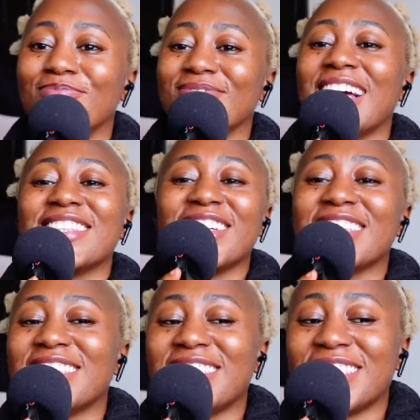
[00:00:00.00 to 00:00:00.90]
Like the
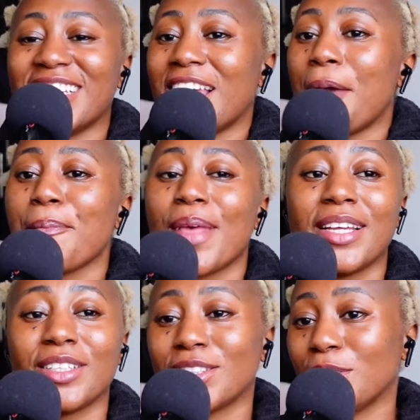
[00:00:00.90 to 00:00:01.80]
other sister said,
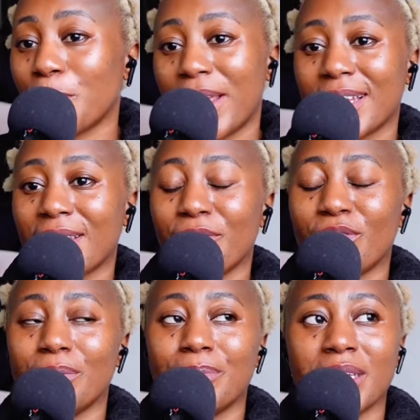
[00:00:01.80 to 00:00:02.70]
it doesn't do
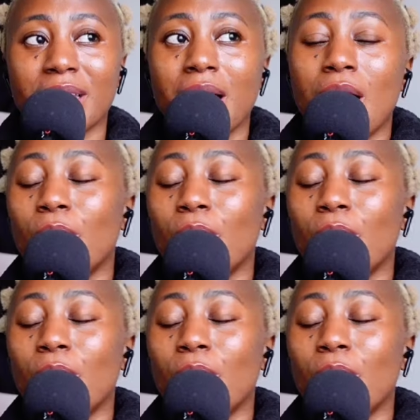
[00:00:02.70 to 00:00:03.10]
anything for me.